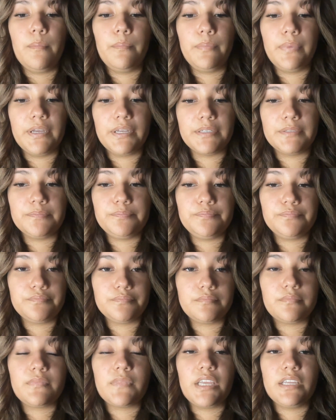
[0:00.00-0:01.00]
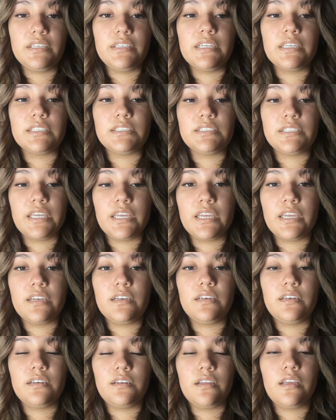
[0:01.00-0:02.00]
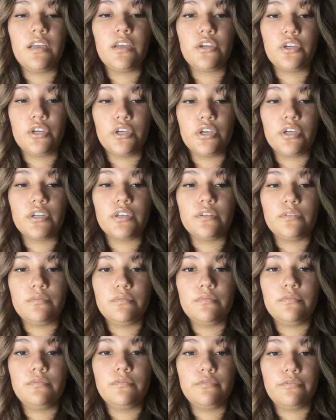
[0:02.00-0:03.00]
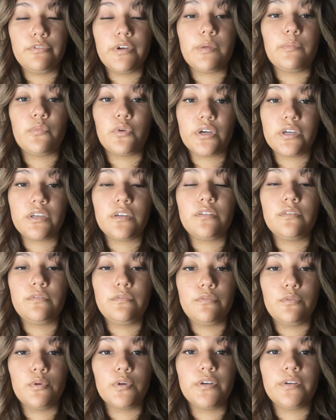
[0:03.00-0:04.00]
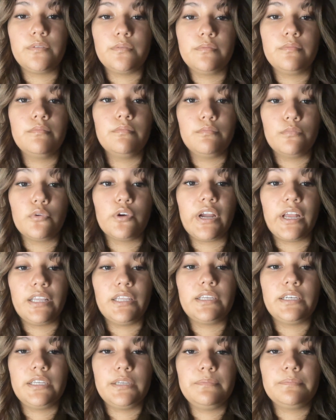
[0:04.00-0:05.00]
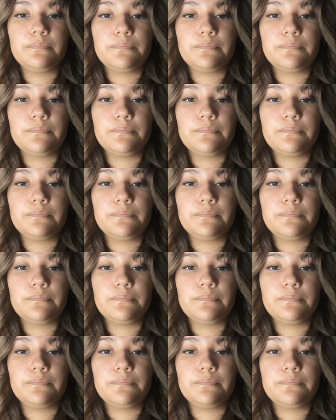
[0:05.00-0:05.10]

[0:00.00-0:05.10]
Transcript: But it does say it a good framework for morality.